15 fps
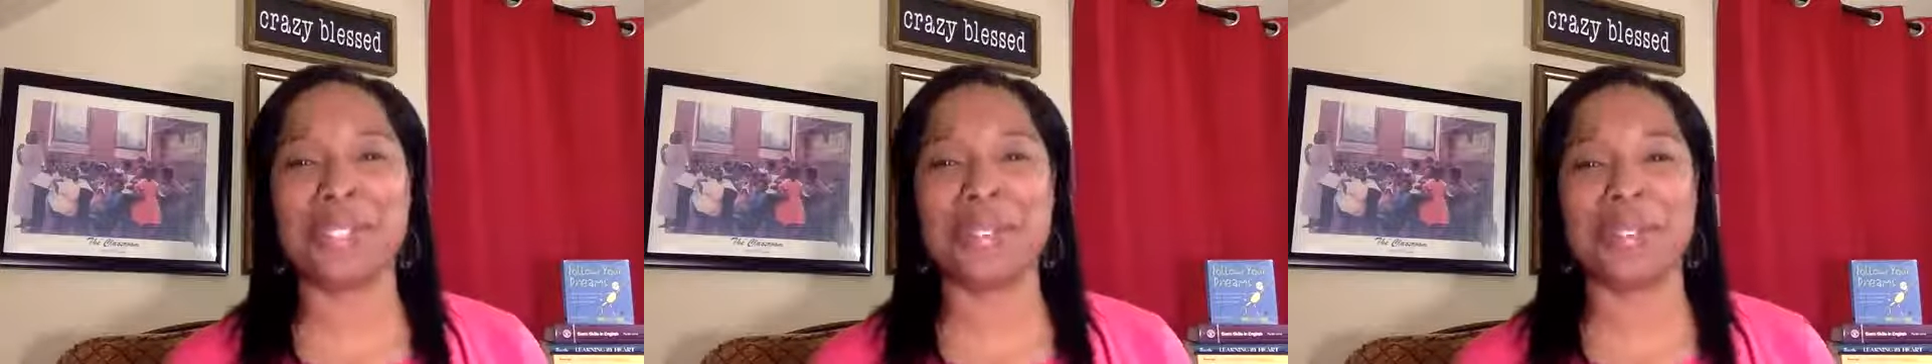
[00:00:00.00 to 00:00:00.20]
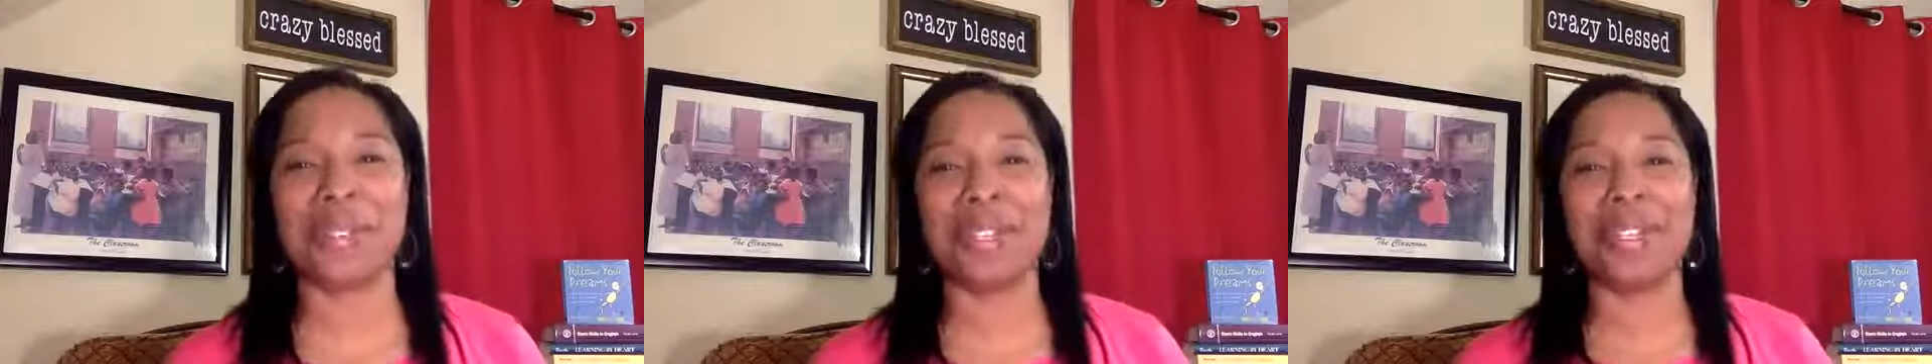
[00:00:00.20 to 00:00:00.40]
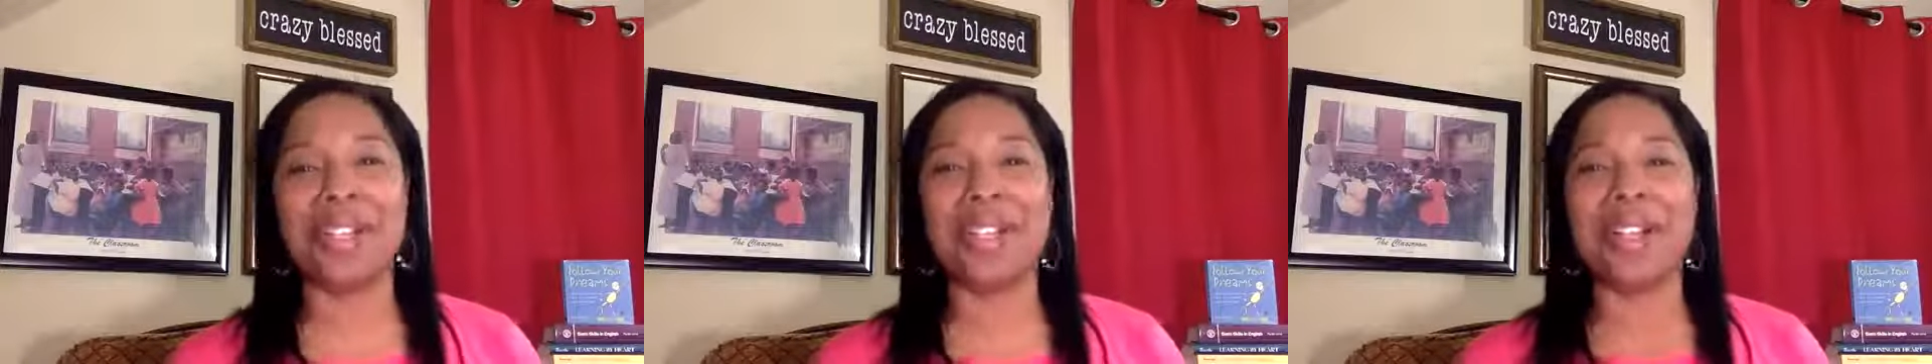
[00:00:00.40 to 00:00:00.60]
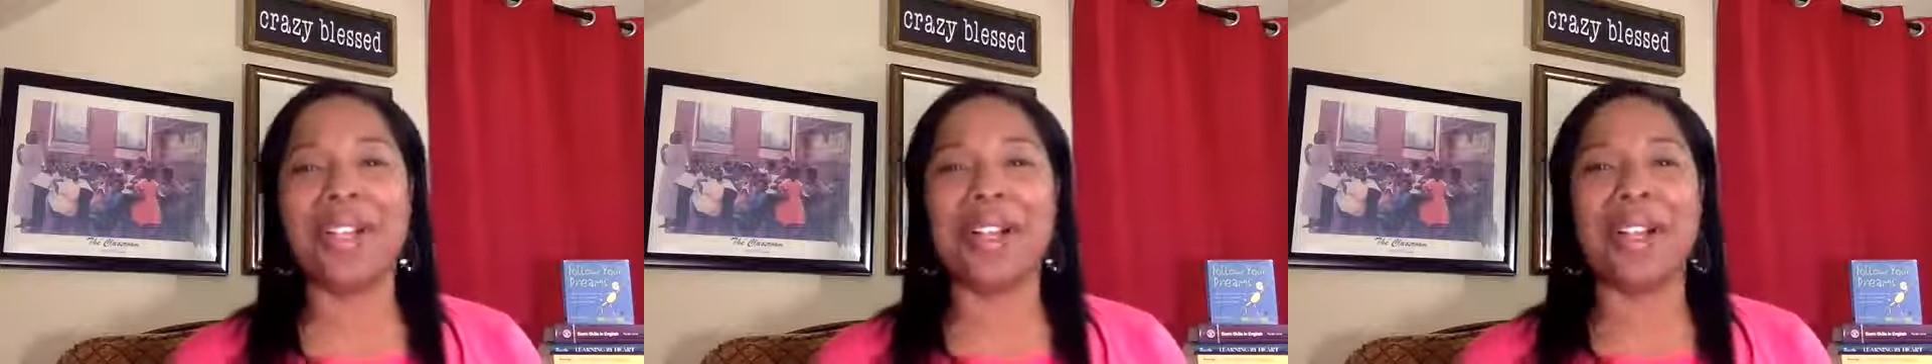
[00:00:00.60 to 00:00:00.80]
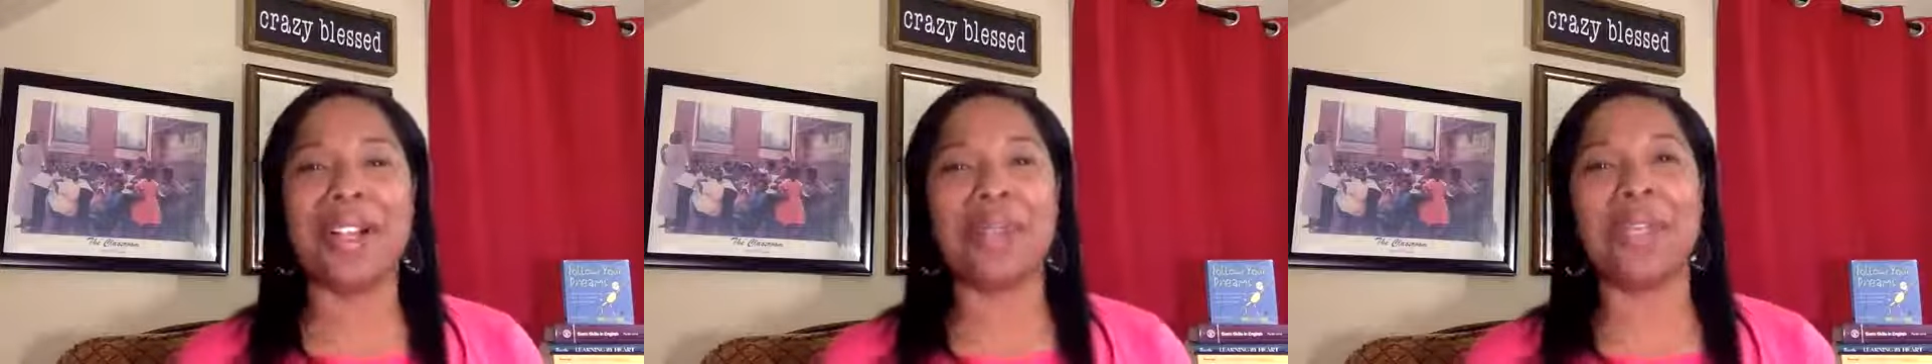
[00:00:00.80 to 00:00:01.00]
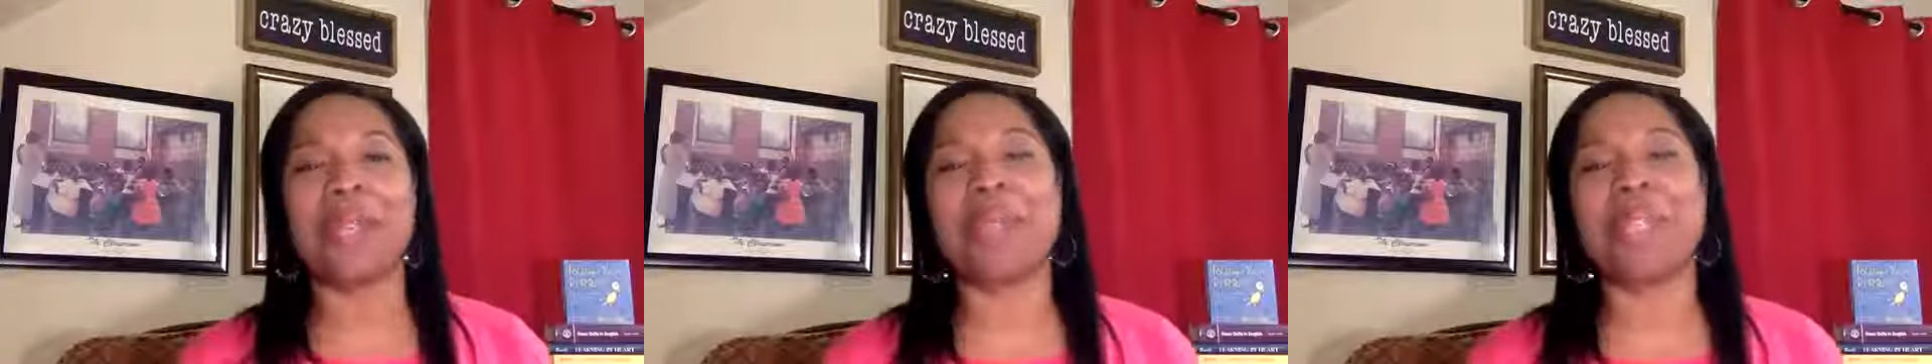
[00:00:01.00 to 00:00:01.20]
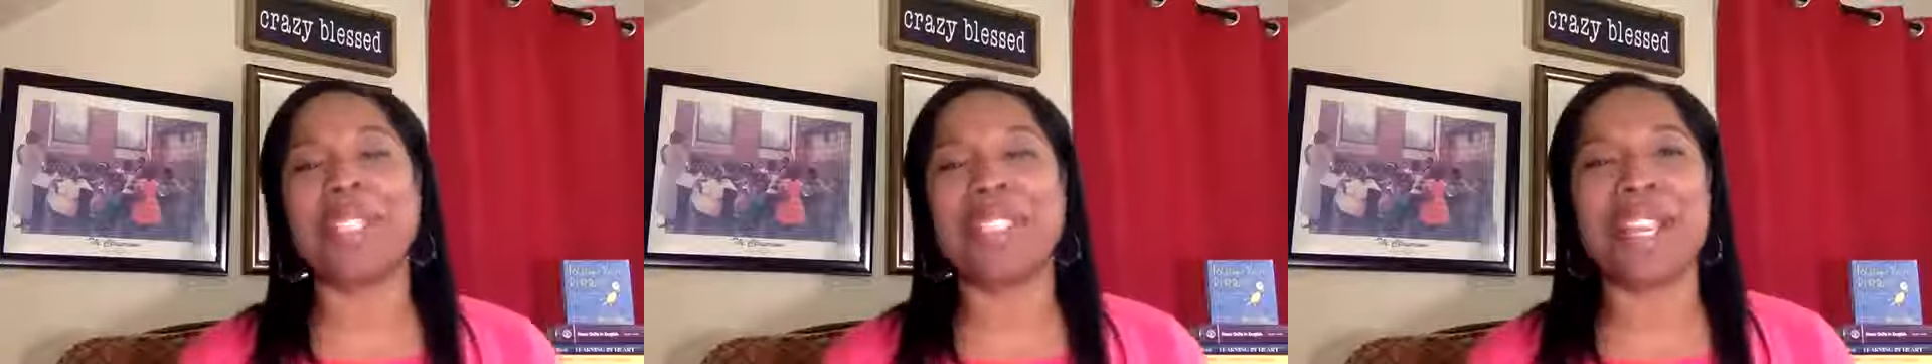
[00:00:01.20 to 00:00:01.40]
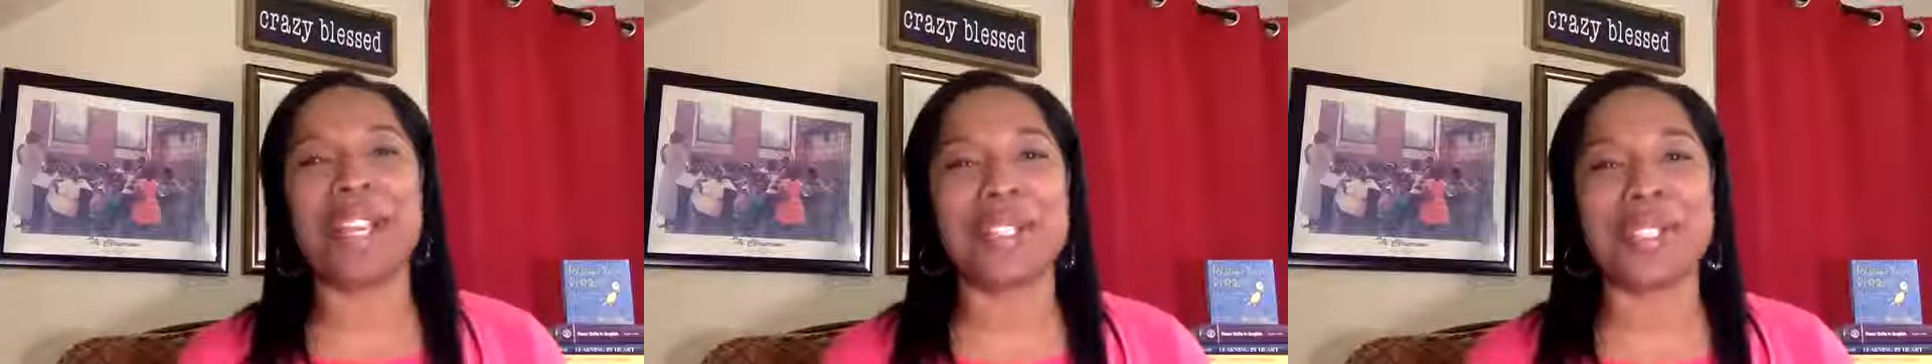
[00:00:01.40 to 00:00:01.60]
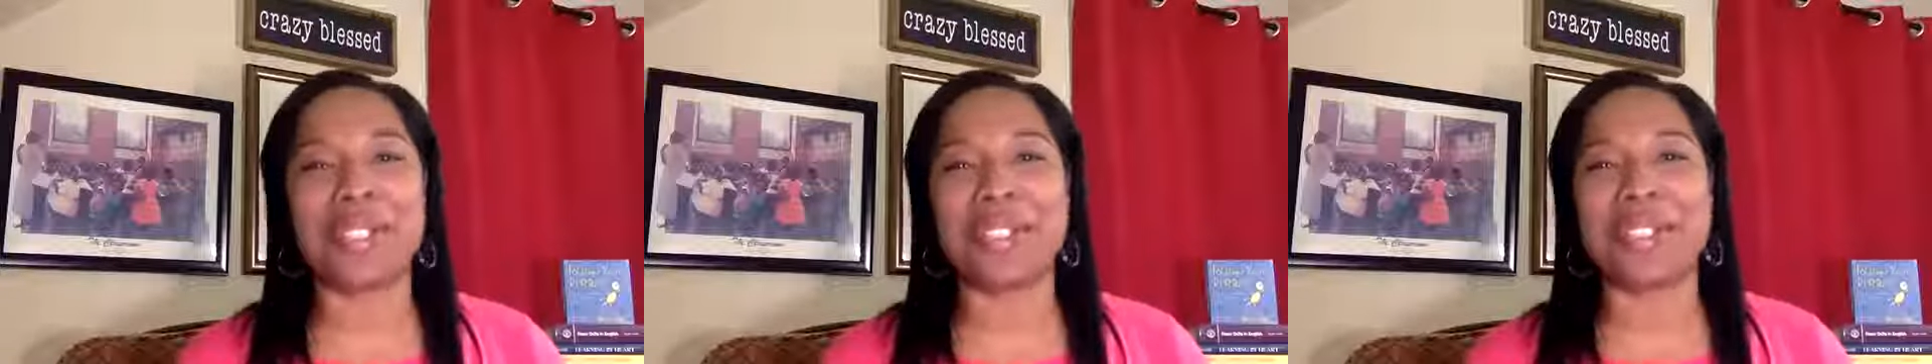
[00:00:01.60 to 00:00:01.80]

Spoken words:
or I want to be a doctor